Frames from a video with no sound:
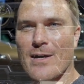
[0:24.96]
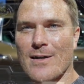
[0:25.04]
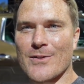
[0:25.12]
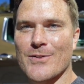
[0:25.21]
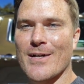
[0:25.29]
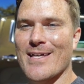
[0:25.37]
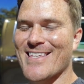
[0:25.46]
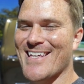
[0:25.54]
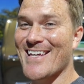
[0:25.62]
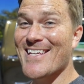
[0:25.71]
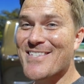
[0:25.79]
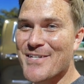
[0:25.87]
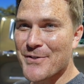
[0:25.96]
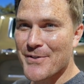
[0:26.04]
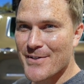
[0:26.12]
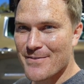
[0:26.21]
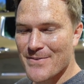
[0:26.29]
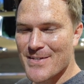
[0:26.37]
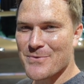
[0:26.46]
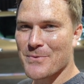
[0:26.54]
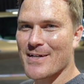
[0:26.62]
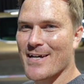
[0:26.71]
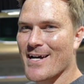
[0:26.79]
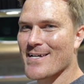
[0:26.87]
color, and the interior of this
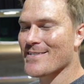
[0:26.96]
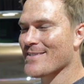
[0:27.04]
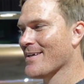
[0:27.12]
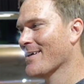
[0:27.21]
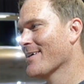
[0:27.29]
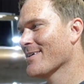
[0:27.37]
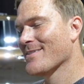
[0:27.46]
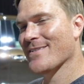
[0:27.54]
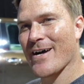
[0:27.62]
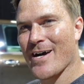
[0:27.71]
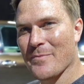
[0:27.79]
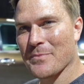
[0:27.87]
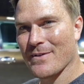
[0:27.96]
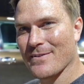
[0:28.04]
one, guys, top